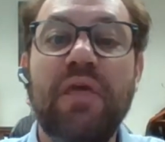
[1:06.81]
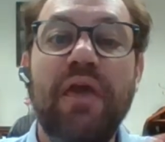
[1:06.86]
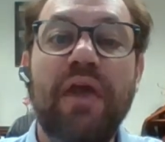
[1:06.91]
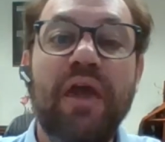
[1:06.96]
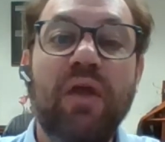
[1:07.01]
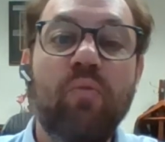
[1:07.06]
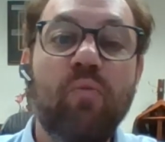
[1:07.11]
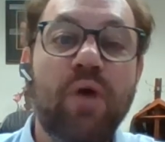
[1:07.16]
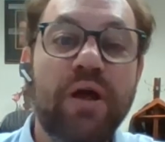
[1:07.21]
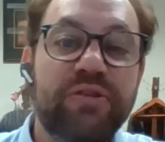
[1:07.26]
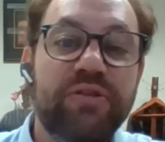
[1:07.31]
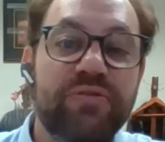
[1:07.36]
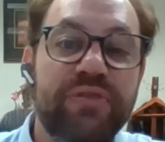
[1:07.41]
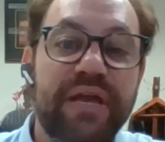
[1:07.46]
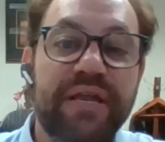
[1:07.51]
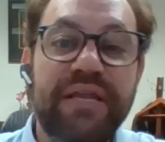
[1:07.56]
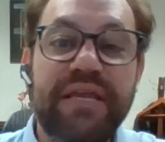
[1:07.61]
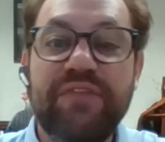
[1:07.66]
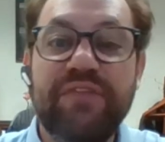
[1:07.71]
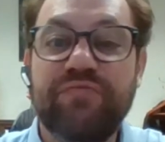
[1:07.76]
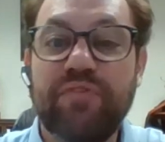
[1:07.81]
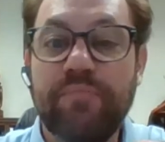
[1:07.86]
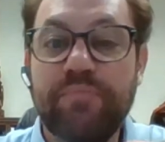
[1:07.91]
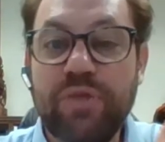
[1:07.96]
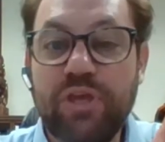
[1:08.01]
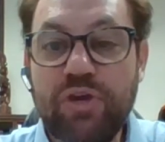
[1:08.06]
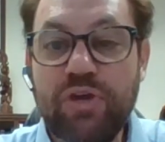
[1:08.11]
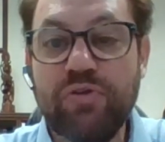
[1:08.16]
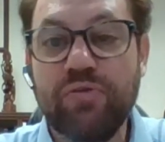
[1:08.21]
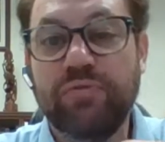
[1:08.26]
And what do they need from
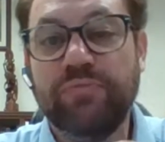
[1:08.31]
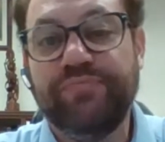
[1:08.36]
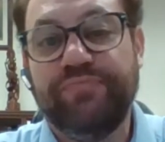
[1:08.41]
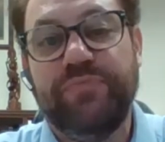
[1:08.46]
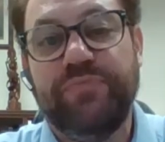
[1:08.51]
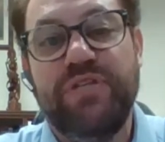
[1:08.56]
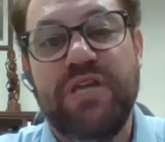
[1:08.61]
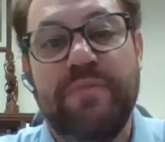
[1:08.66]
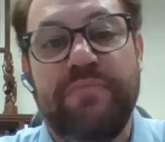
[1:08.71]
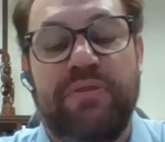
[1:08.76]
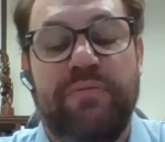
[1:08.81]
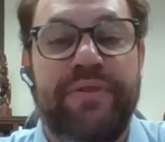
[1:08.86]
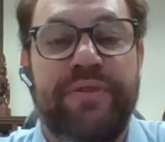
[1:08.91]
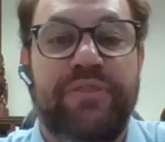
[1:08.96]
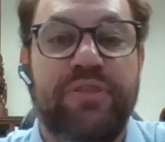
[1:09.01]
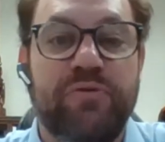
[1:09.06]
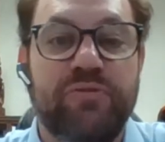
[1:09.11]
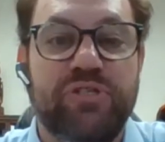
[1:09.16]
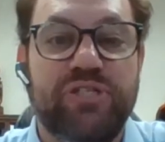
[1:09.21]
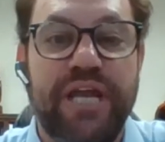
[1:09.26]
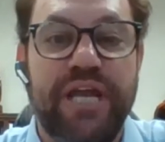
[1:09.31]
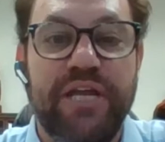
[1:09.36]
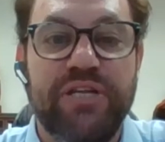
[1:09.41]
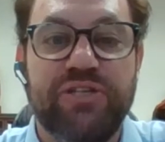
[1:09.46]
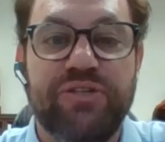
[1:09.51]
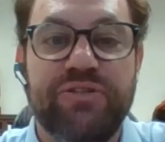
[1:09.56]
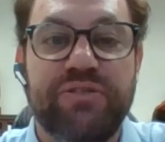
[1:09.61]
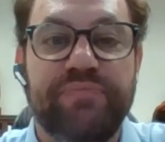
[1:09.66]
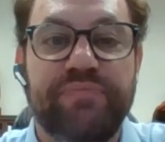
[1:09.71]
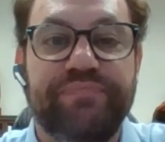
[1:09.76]
you to implement those
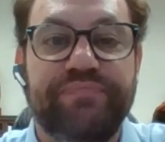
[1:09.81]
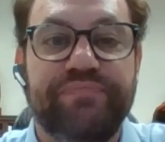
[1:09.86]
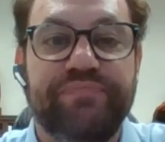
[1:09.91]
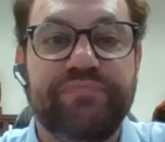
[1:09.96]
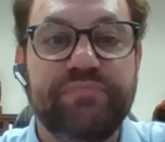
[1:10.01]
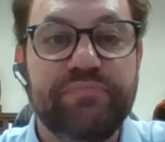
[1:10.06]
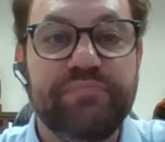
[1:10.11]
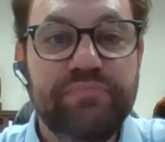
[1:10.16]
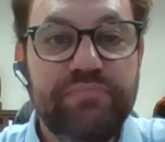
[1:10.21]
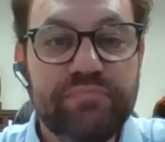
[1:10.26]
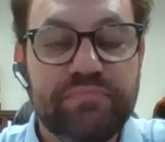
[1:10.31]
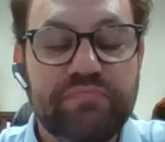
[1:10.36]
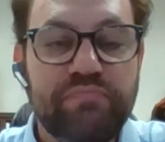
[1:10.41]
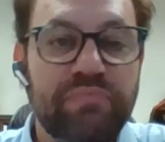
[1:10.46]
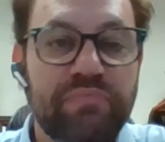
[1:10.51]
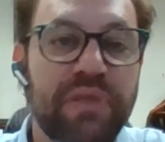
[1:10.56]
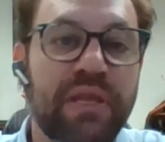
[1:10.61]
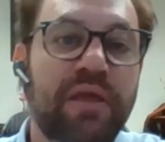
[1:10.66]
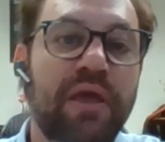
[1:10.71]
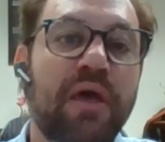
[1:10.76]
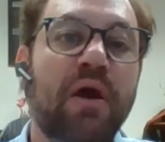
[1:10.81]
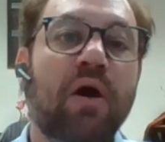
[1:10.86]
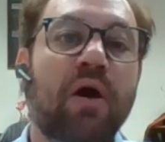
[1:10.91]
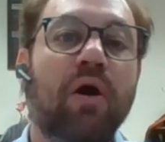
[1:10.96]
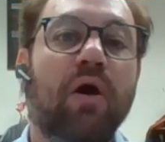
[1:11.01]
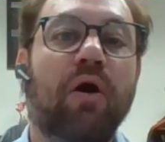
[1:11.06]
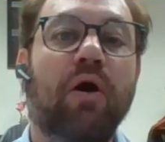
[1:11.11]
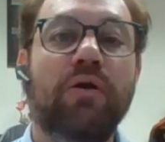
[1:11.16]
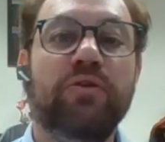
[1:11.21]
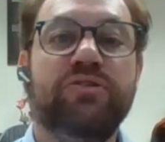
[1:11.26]
changes?
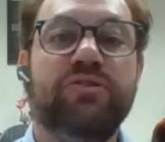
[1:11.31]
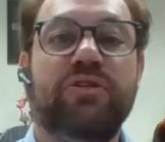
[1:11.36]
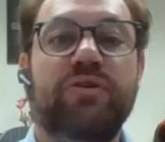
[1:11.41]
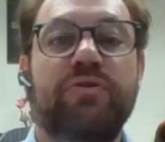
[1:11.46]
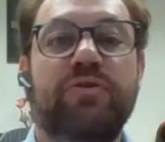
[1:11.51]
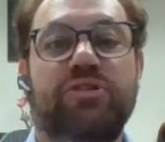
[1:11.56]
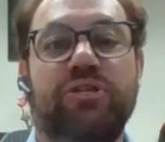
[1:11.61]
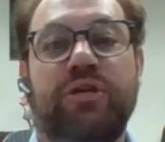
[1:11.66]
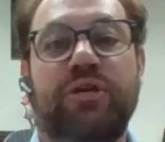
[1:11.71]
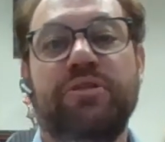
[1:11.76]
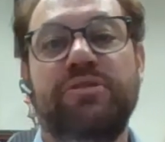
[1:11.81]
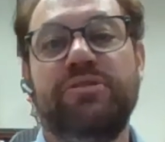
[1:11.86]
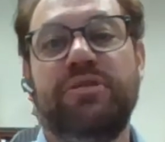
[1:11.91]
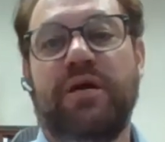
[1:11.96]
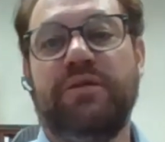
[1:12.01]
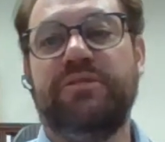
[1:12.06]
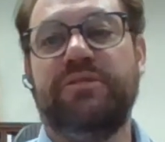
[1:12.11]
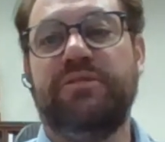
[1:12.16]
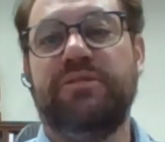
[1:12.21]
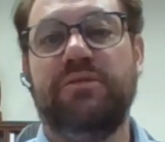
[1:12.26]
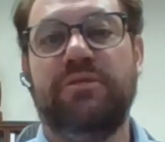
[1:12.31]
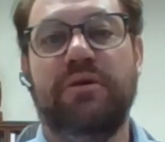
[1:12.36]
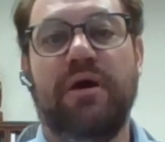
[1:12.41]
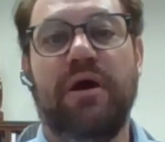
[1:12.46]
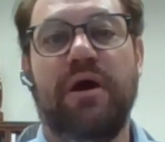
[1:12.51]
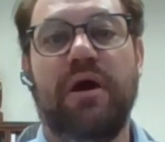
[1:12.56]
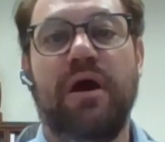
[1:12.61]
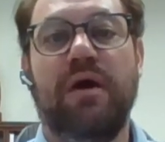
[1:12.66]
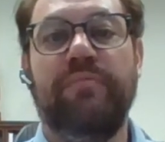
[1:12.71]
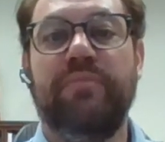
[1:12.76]
Also, you should conduct
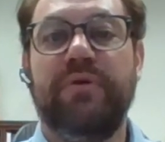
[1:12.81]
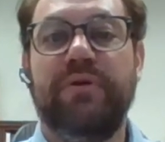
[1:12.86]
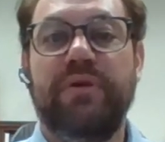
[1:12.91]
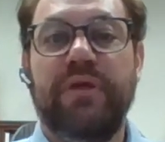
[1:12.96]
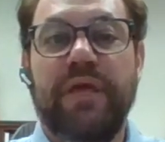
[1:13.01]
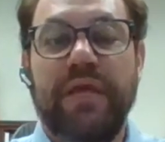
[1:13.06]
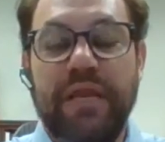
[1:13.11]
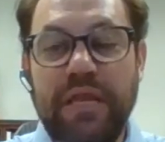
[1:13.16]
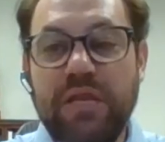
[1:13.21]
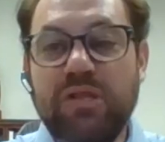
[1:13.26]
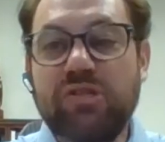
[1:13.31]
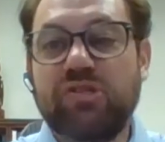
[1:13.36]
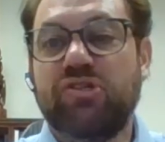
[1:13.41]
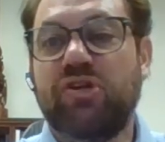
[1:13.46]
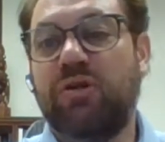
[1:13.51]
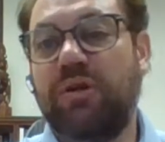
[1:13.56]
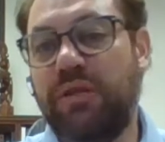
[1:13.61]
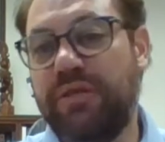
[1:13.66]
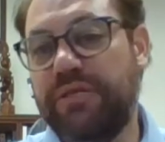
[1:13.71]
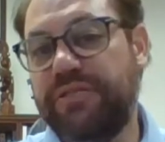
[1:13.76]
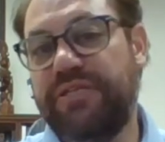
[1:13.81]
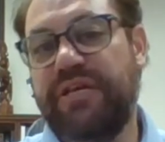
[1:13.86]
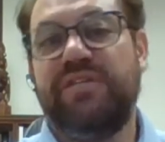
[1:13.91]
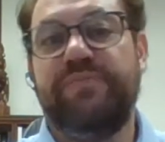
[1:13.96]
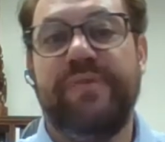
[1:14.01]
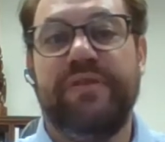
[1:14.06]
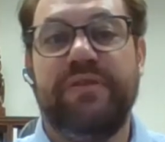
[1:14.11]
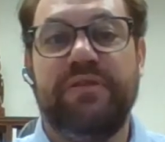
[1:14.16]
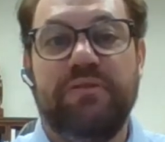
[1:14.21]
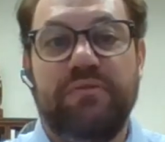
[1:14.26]
an internal
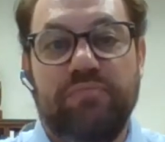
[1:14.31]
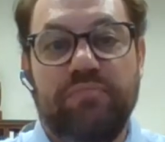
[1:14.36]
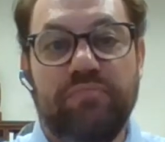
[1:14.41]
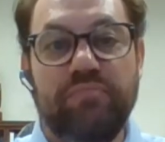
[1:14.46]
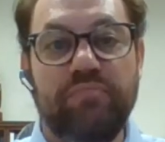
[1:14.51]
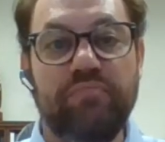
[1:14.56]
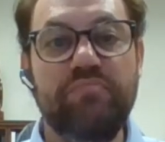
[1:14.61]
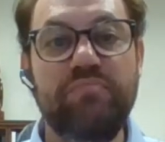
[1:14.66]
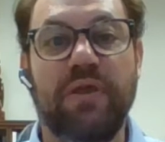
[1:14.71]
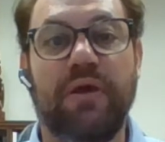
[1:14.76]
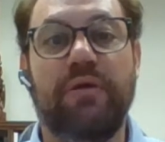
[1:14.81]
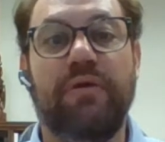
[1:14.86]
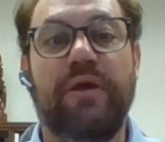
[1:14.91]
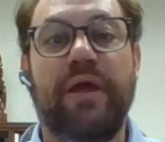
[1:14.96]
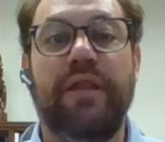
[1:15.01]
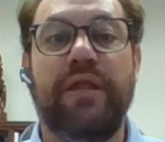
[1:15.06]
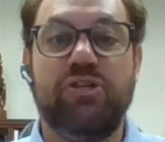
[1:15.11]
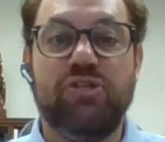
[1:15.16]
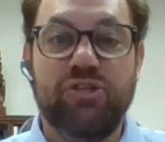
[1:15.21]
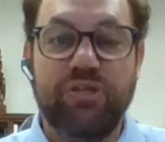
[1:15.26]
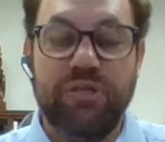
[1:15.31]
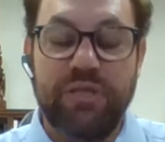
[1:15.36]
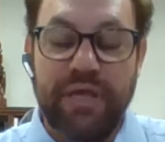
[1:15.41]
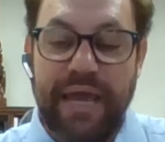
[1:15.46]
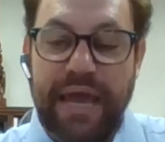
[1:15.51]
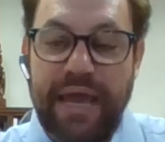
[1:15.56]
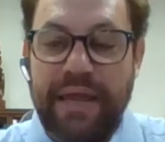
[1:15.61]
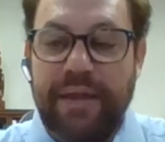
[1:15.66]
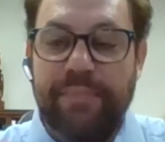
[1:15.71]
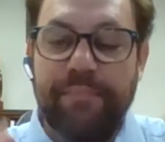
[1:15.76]
assessment. All right, it
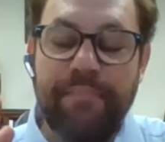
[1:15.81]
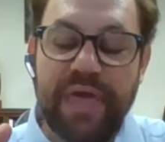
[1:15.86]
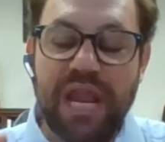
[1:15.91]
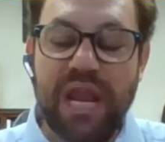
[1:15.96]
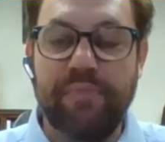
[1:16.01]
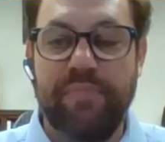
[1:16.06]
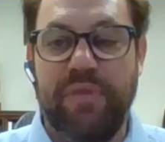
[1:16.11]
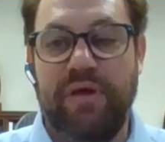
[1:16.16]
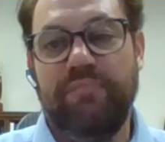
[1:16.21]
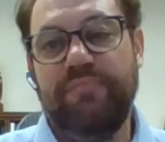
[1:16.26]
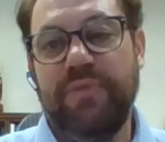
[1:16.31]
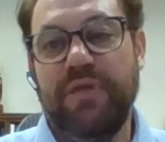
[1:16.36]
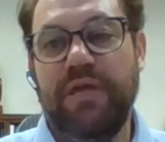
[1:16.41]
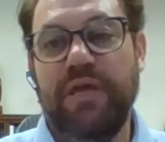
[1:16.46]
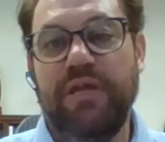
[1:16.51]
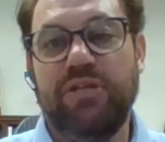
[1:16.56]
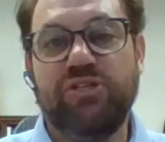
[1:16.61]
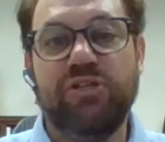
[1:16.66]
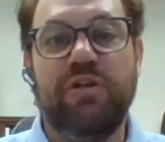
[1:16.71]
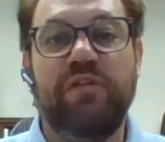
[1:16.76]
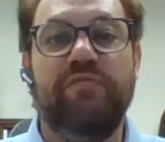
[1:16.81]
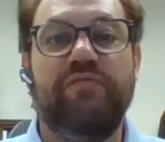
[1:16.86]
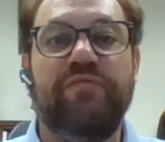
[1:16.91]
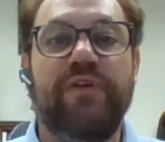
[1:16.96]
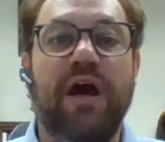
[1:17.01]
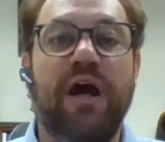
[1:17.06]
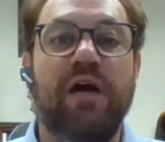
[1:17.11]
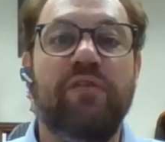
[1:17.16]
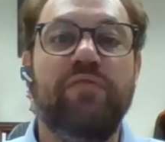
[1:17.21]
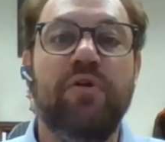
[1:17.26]
should, at a minimum, it should
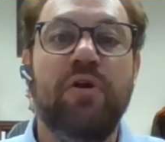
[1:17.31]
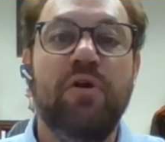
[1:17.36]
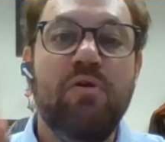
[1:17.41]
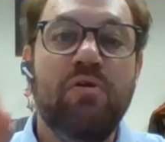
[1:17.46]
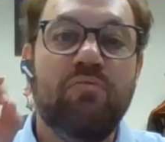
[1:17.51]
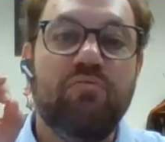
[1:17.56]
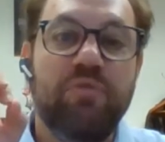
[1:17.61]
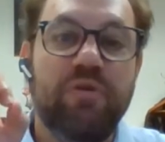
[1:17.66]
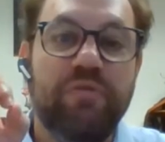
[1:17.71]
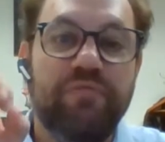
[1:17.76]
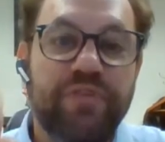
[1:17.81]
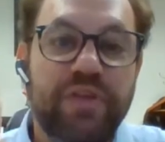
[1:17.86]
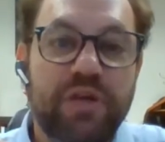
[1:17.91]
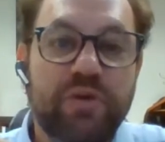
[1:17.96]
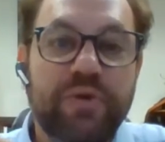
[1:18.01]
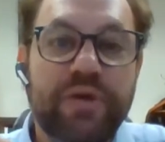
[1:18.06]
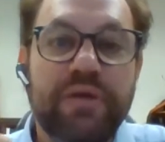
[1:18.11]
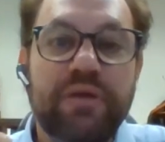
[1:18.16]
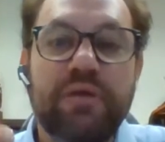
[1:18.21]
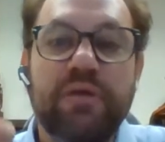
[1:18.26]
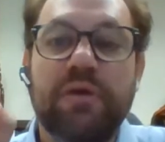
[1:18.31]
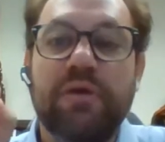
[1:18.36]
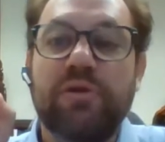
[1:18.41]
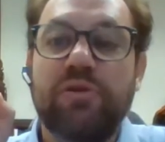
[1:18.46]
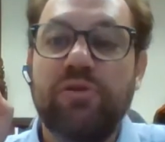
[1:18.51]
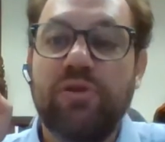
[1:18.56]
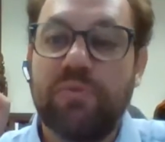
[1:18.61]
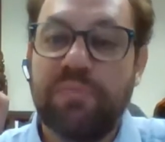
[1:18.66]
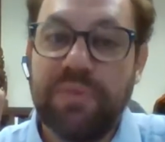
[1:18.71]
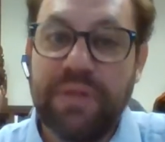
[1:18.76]
involve reviewing
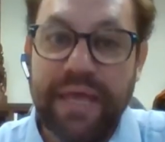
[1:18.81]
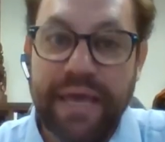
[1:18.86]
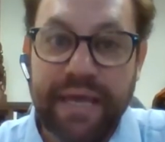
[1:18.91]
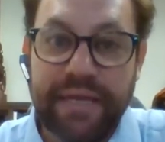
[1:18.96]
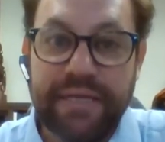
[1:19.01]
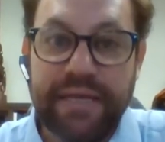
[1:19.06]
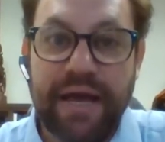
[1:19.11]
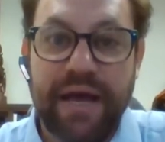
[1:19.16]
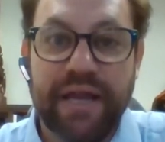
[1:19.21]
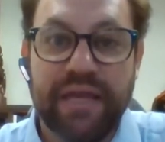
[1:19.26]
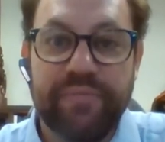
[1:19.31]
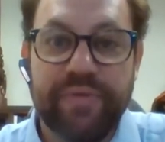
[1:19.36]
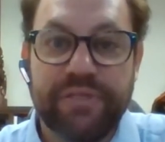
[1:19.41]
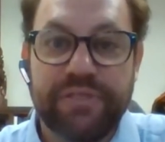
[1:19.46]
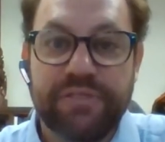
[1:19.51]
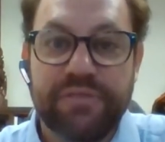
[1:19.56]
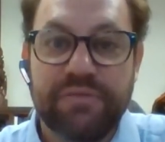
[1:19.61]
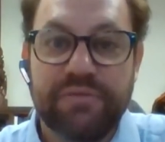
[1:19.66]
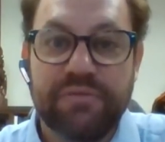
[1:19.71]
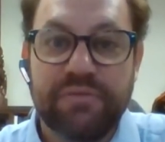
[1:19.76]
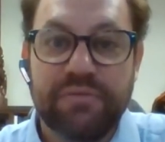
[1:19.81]
your plan documents.